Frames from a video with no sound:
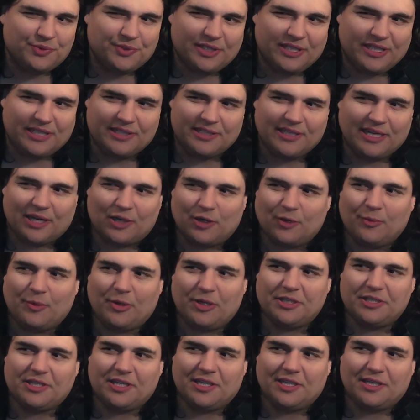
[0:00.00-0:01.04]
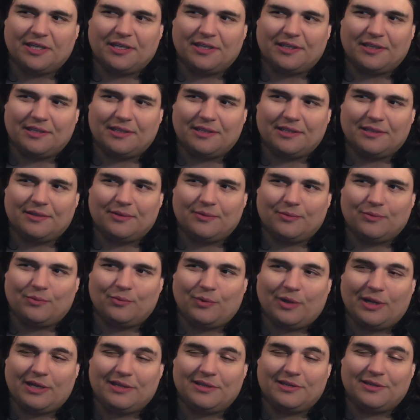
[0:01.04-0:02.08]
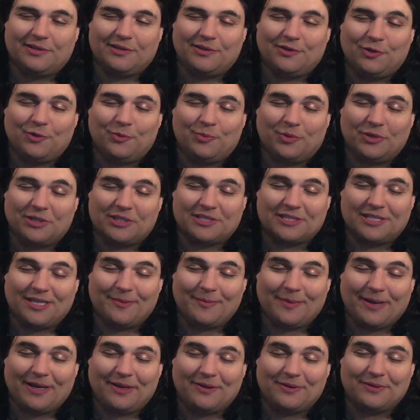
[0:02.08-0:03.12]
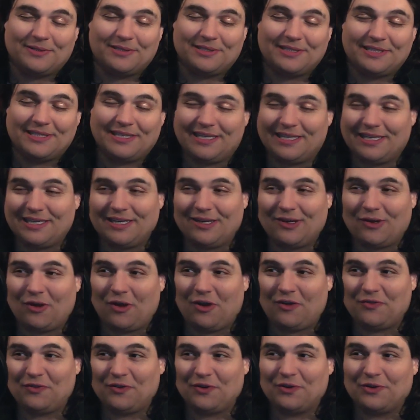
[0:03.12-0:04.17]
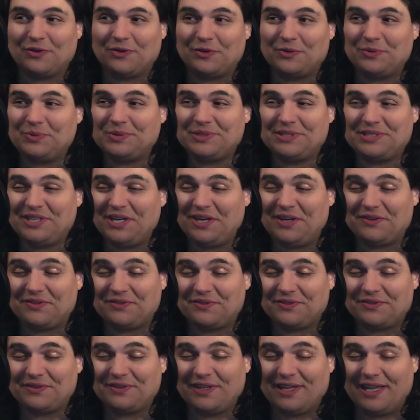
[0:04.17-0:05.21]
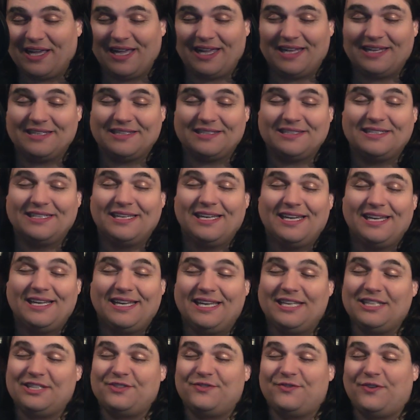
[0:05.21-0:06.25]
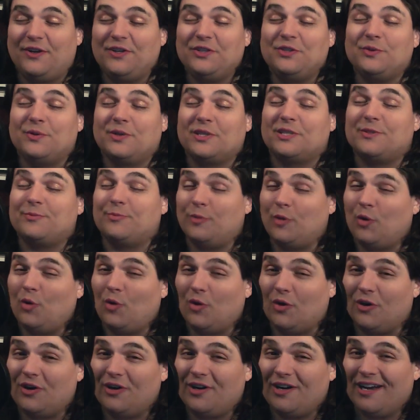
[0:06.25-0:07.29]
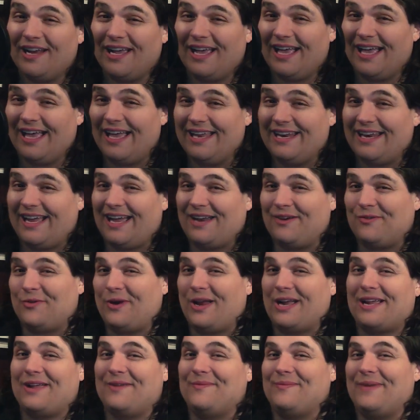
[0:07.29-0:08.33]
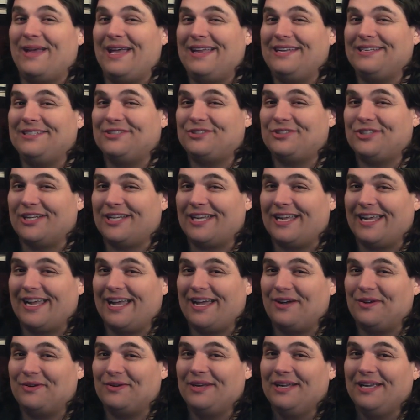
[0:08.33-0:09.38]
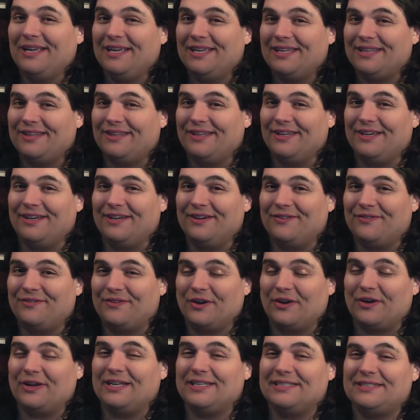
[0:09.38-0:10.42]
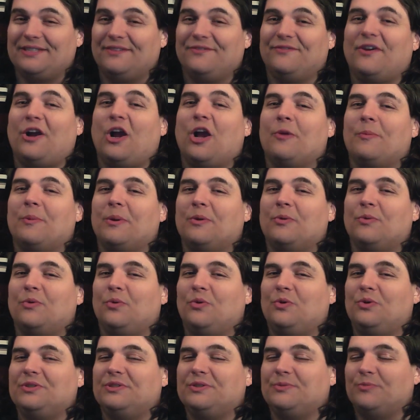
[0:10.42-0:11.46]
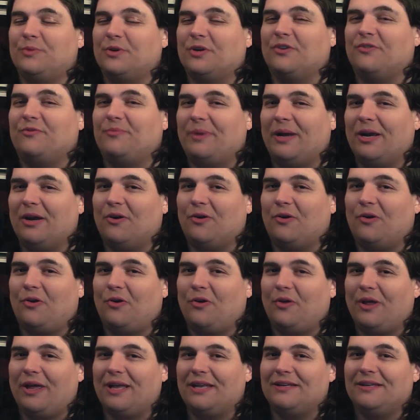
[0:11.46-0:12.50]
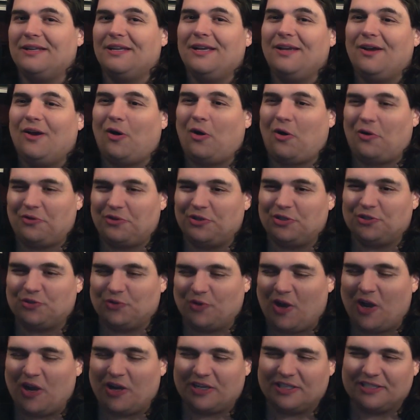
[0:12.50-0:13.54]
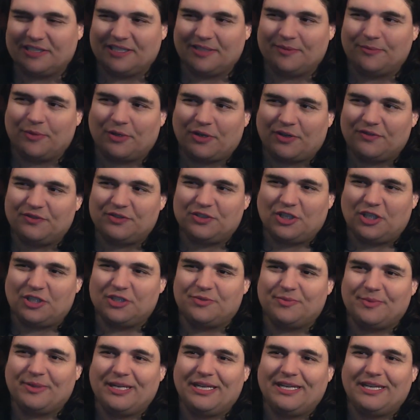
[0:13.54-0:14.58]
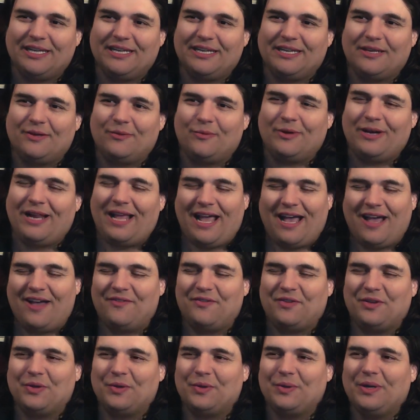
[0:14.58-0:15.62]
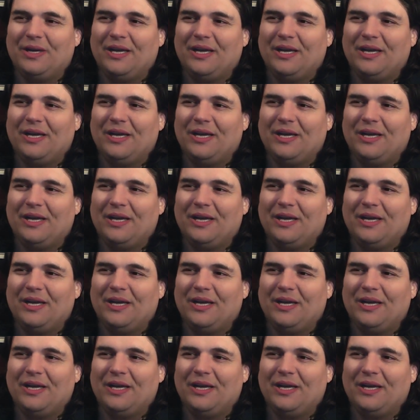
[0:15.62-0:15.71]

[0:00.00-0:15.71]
In Necromunda, when new books come out, they offer new stuff, and it's fun to explore, and I recommend checking out the various environment rules in Book of Peril and all the drugs in Book of Judgment and what have you,